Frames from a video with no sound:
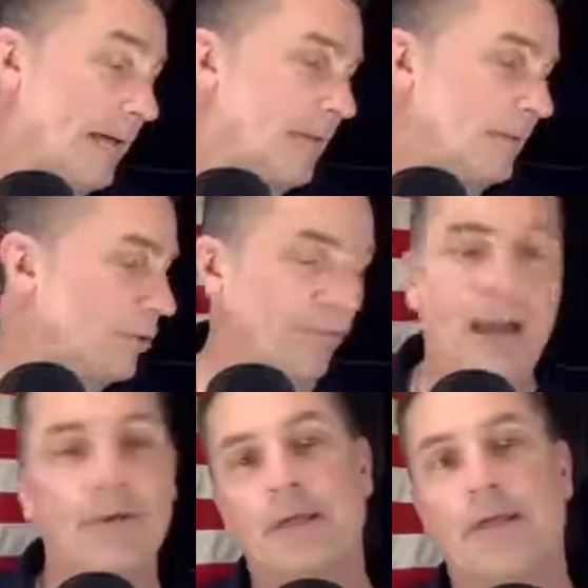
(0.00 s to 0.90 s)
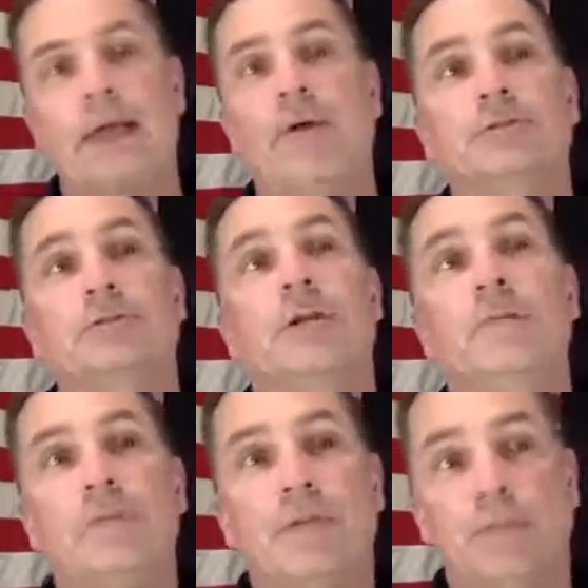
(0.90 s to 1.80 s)
and, and you know that, and that was
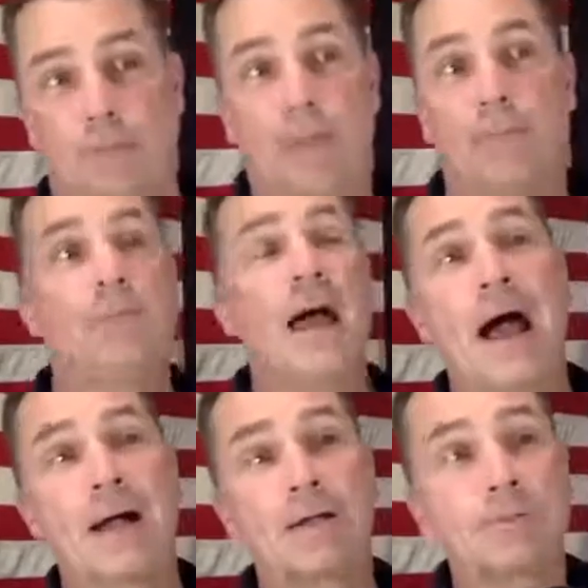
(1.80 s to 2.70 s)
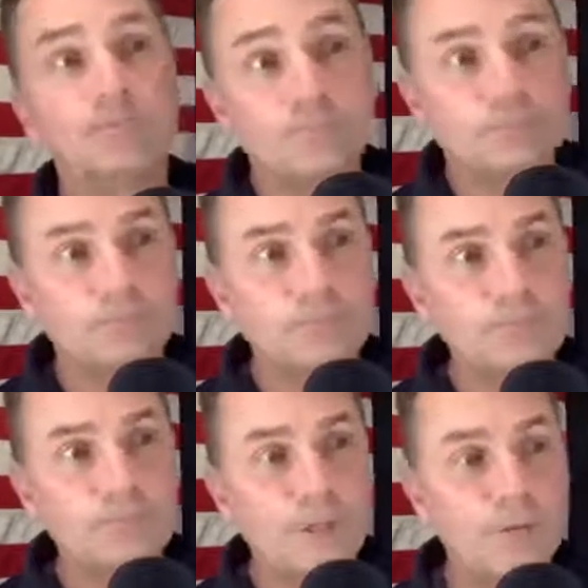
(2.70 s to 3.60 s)
if you remember back,
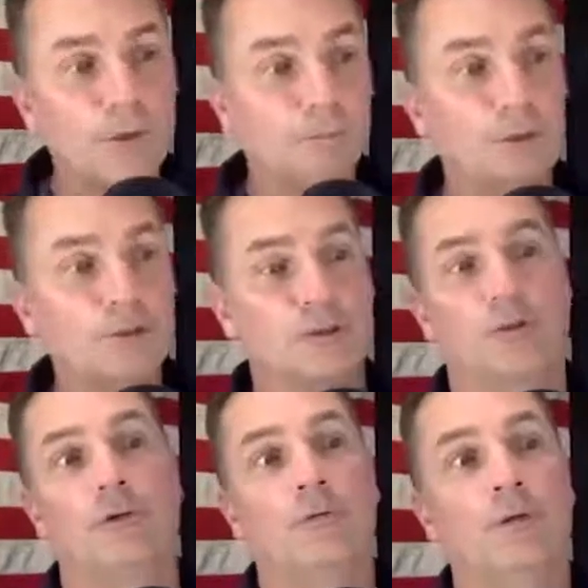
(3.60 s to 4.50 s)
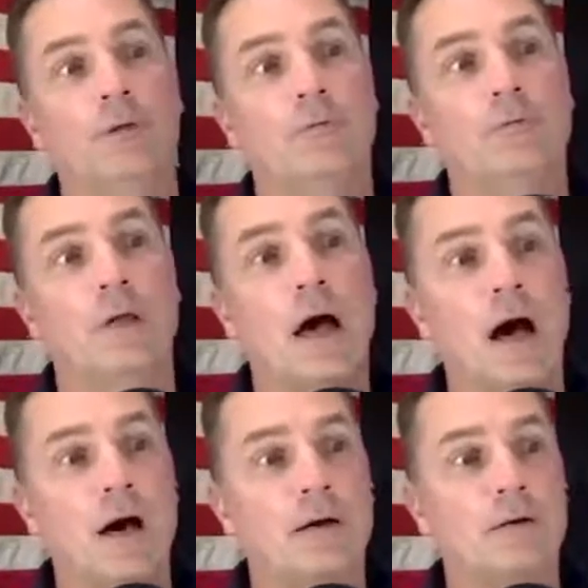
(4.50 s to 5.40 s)
the original
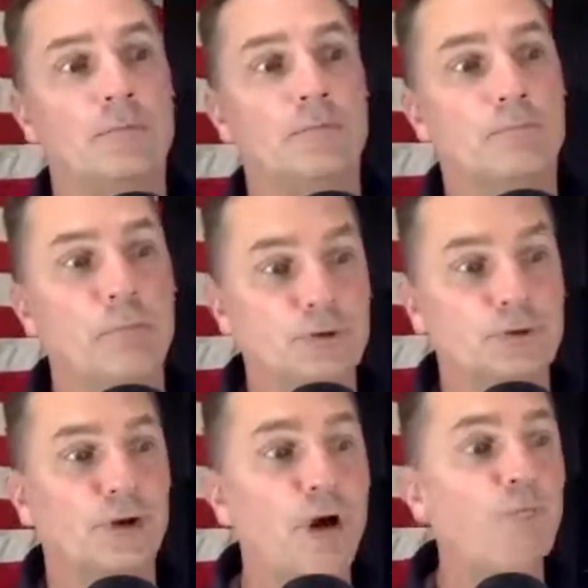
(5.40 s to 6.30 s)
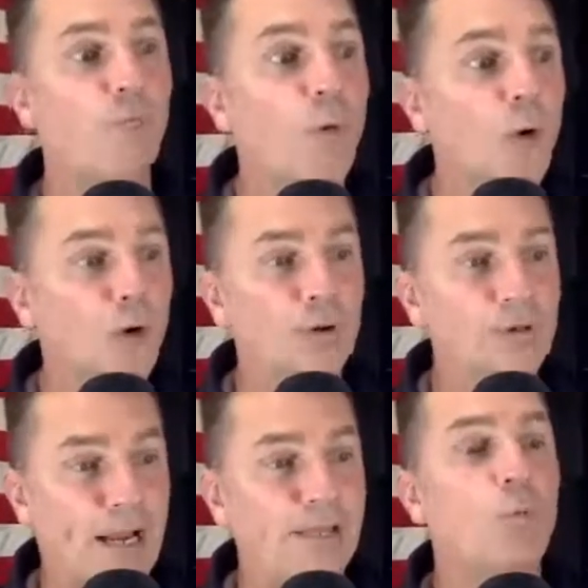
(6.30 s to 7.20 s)
uh, Persian Gulf War in
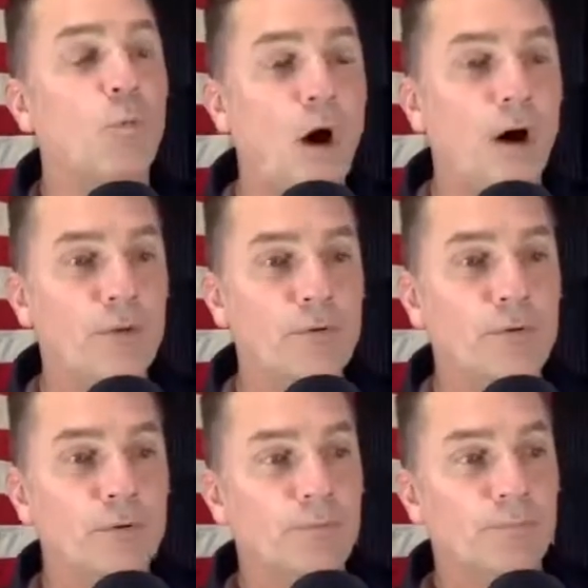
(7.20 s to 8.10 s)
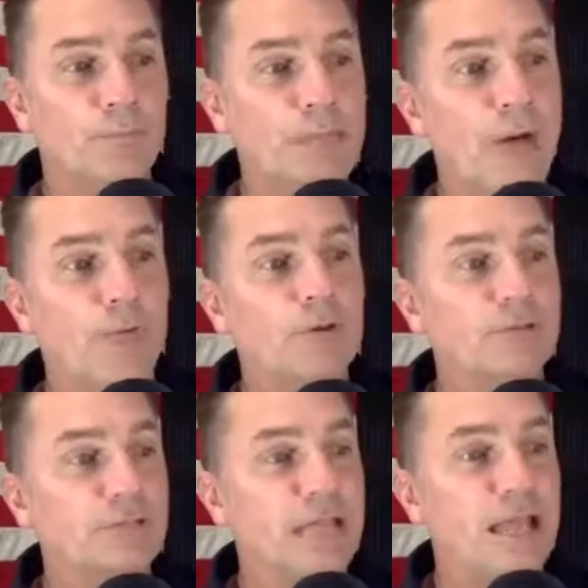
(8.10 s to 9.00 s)
'91 that
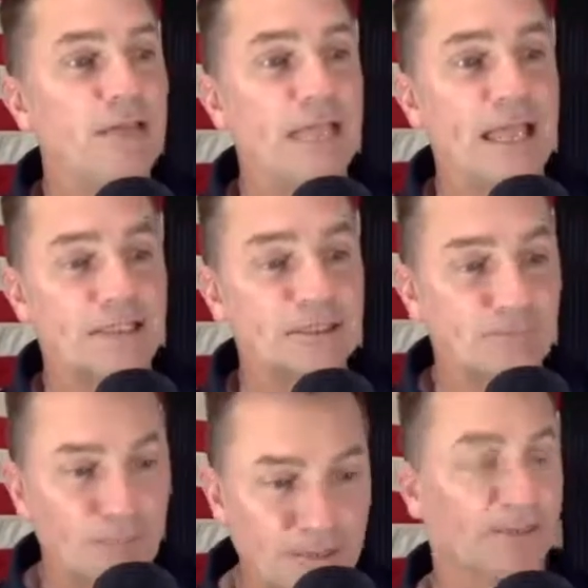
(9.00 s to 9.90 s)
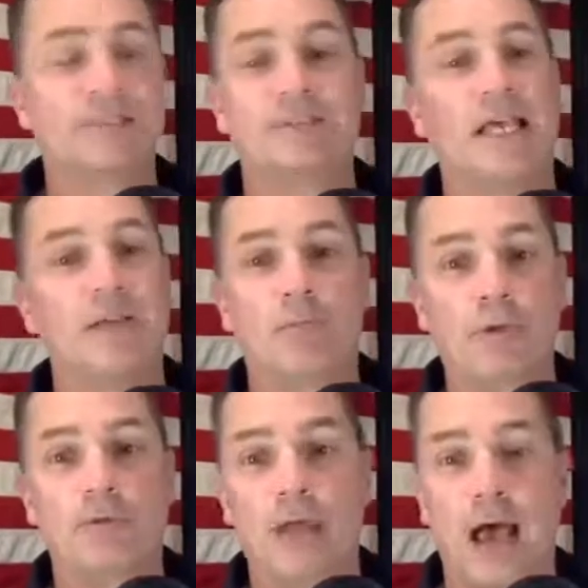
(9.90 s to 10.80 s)
was they they explicitly said we
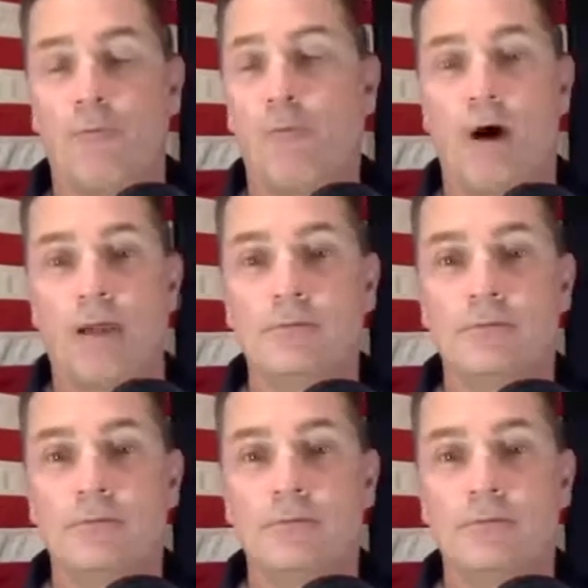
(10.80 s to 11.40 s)
do not want